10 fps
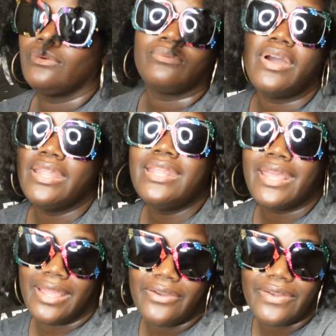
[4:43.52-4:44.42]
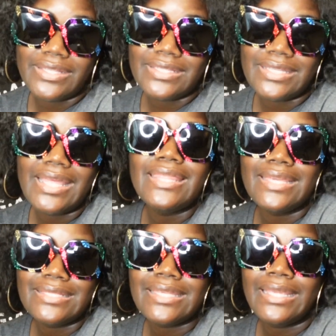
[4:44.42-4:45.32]
Running errands in
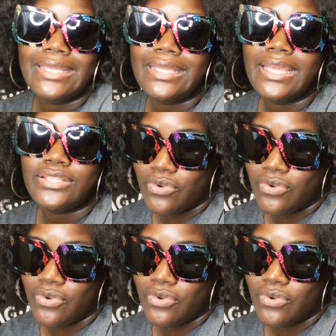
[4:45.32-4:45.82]
this heat is